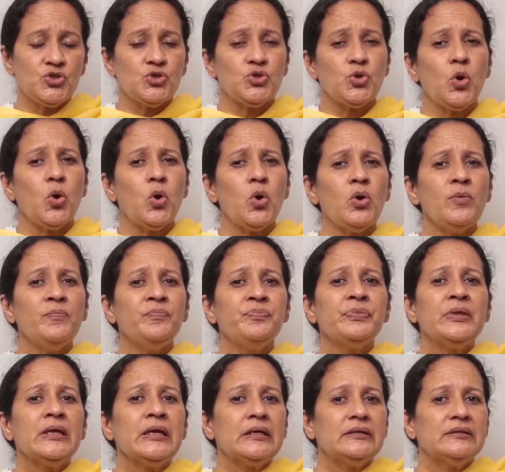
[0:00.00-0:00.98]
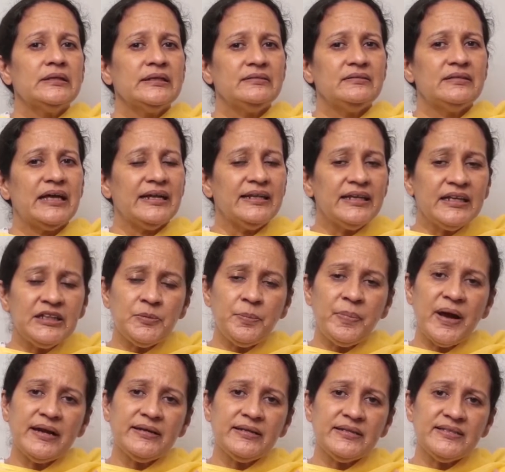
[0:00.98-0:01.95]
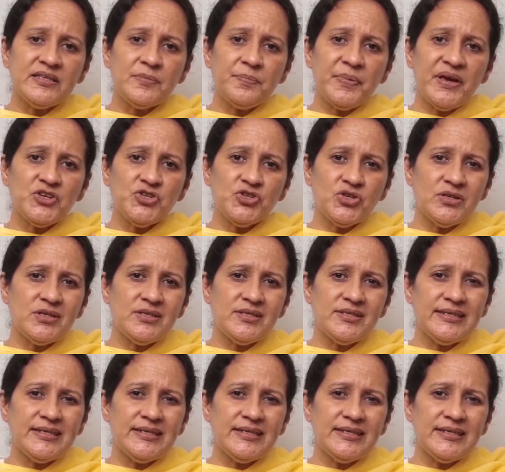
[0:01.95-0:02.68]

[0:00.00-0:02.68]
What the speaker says: So, the Dalit participation